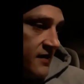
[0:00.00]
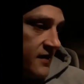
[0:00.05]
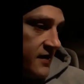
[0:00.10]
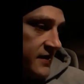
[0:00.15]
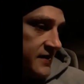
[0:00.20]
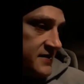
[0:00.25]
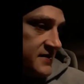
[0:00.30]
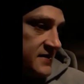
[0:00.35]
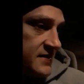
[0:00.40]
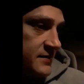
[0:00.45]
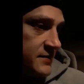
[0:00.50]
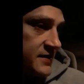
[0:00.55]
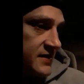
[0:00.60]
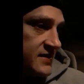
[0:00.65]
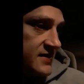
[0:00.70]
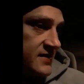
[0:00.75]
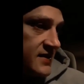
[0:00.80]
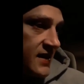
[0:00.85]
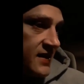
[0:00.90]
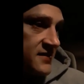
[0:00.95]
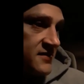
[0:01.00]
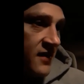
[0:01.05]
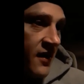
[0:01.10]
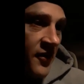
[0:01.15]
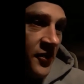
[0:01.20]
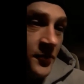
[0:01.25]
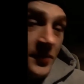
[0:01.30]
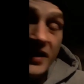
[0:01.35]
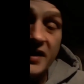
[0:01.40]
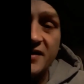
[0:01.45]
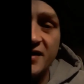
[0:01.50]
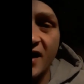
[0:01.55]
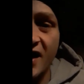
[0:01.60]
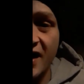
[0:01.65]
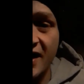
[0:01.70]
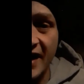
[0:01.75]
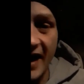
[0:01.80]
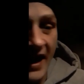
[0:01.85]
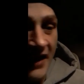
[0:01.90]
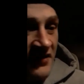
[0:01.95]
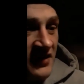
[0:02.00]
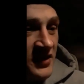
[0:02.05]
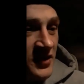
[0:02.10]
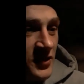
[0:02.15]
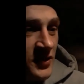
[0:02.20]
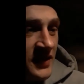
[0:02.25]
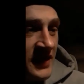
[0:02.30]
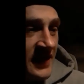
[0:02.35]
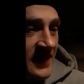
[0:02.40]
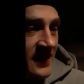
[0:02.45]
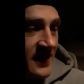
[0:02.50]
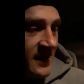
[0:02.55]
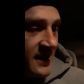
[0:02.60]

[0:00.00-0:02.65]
what it says. 3-ton heavy-duty